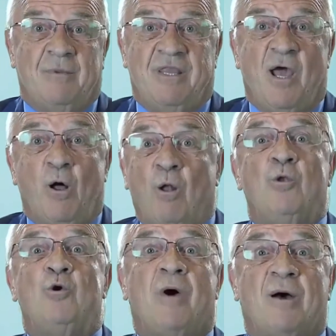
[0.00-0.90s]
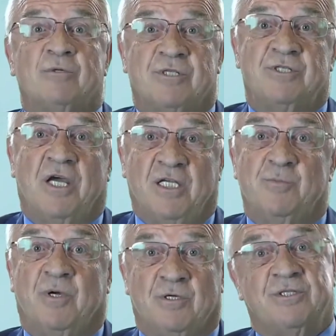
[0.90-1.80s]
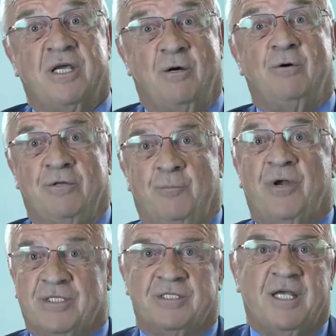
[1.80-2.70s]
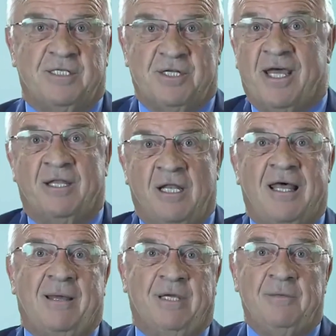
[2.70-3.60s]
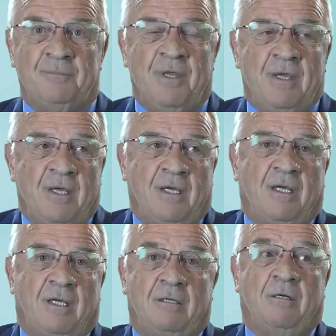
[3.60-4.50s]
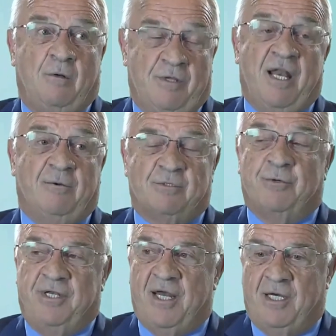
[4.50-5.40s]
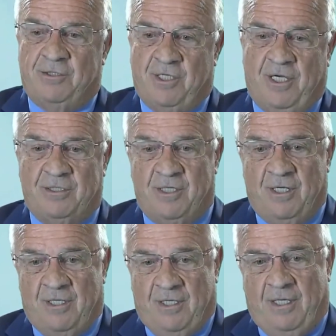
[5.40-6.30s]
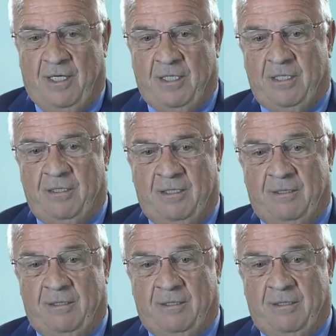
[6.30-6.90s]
They all knew I was a judge because they had heard the presentation out in the lobby, or that I was a retired judge, and